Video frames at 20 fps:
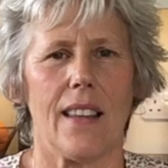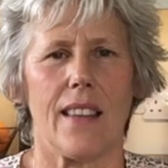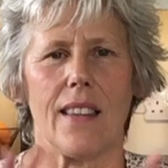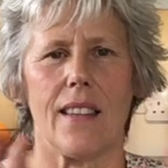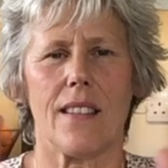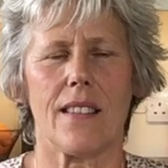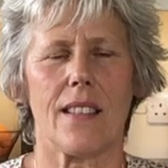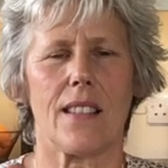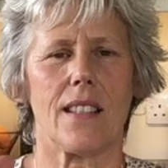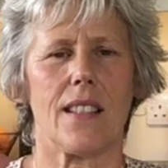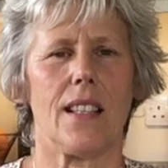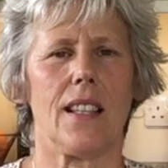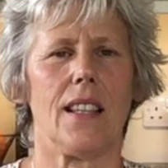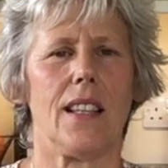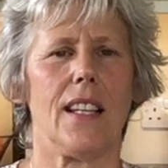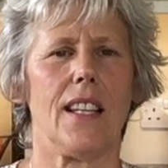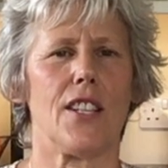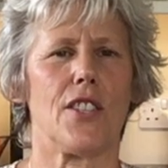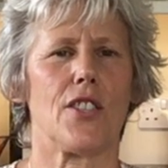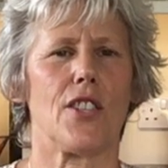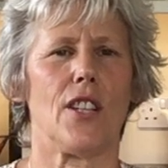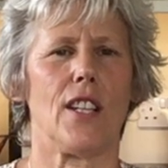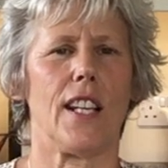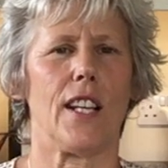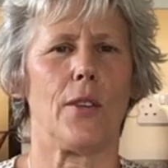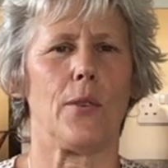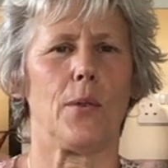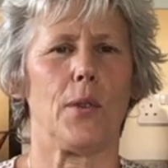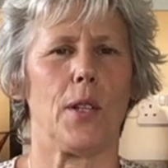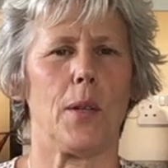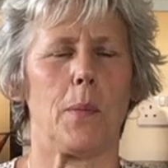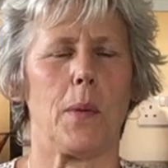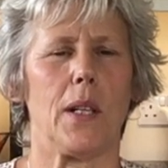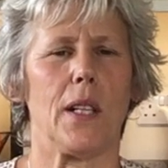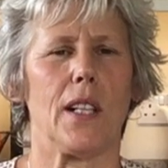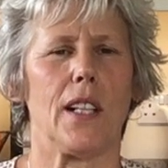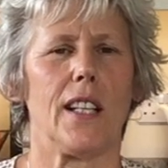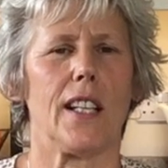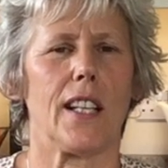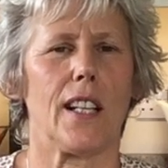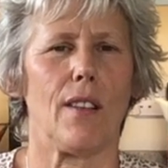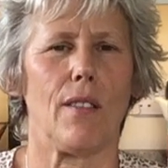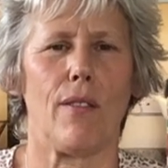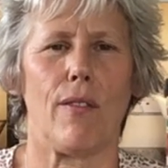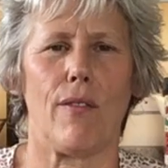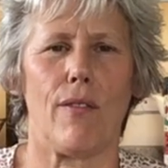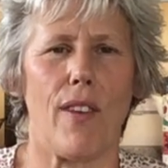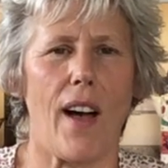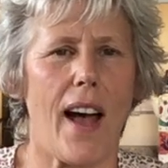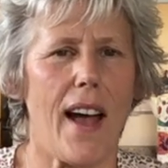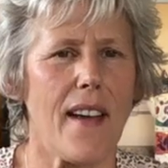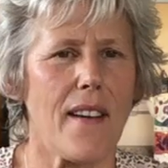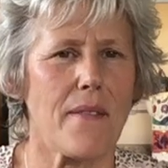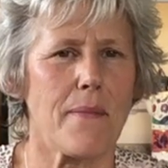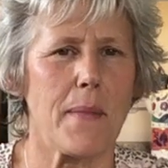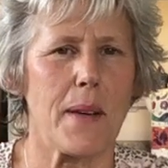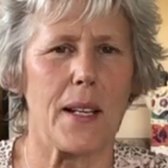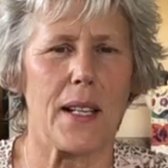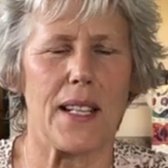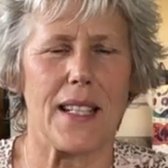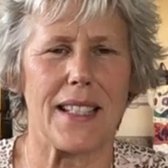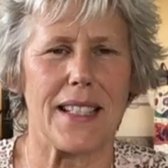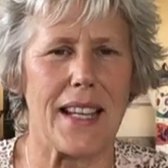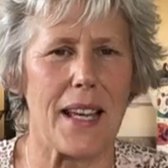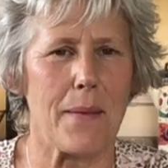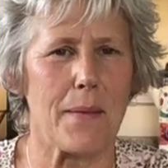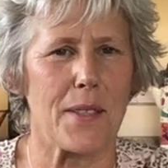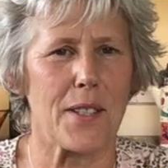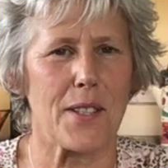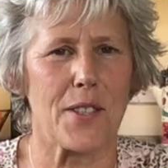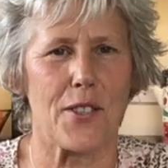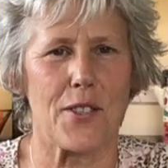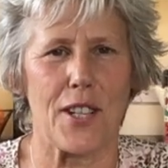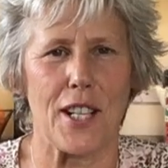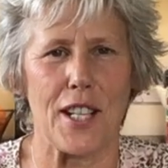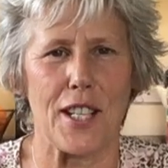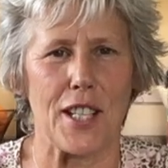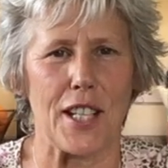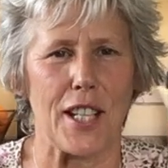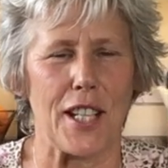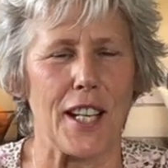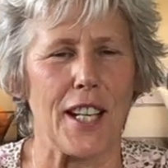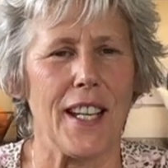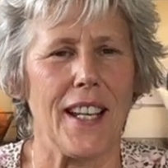this has literally only been a little 5-minute demonstration,